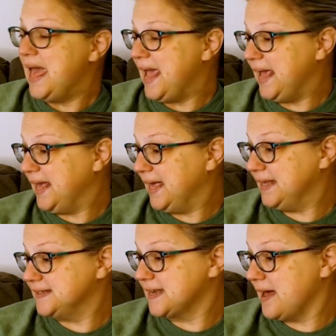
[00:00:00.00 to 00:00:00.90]

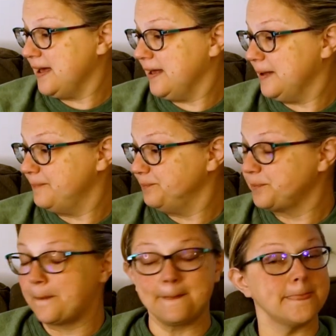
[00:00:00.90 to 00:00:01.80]
And
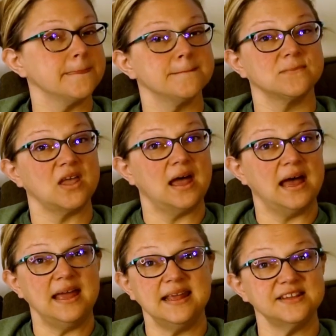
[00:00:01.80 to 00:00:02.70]

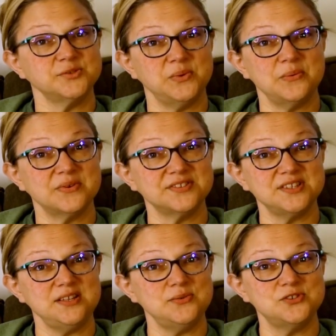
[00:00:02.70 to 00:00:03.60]
I guess we will
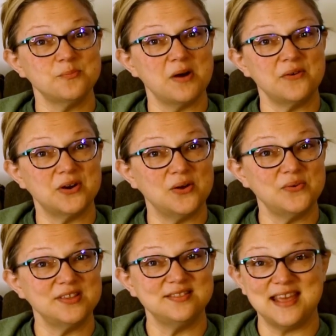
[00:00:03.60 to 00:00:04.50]
see you tomorrow.
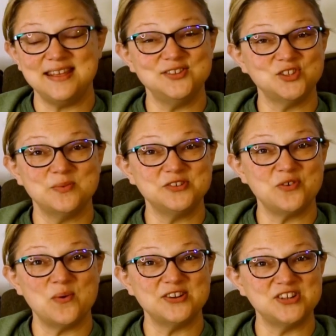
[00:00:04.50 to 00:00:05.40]
Thank you so much
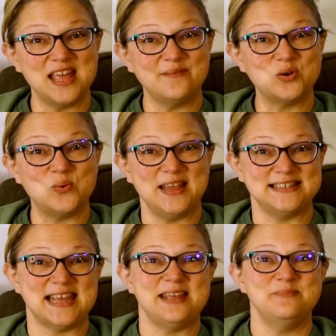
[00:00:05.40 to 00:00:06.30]
for watching. Have a great
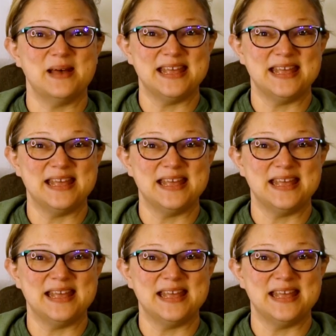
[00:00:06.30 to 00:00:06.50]
day. Bye.